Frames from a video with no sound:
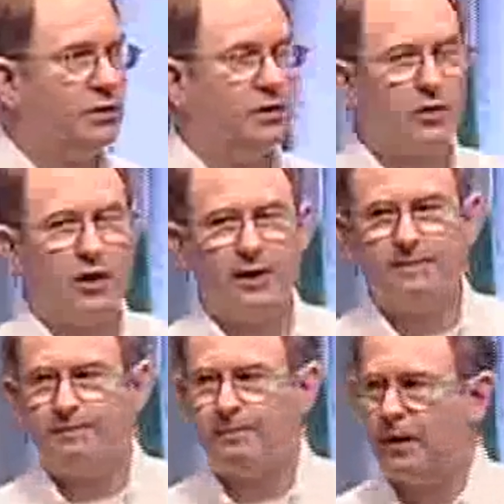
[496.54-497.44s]
Okay?
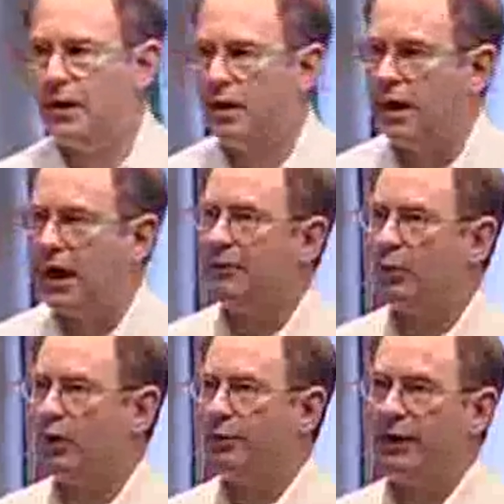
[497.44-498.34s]
I'm a
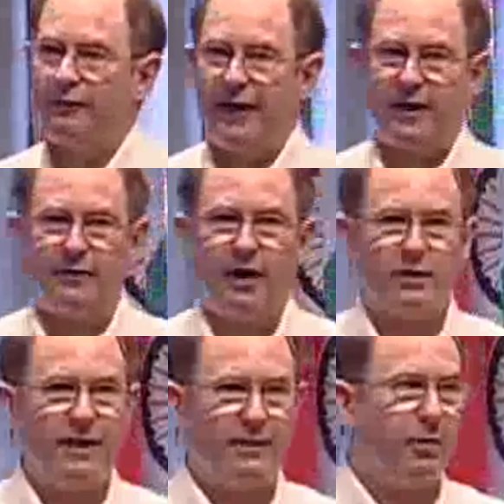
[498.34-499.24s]
real big fan of
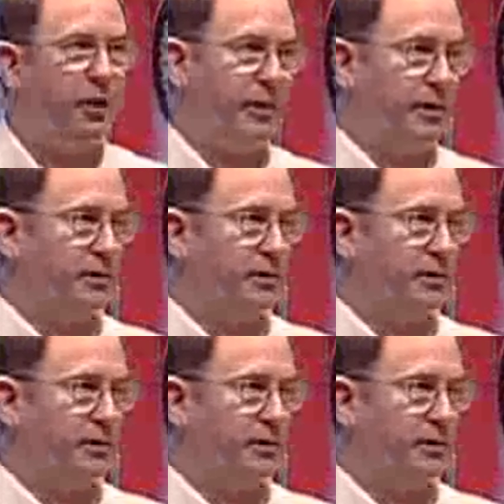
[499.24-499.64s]
on-demand pumping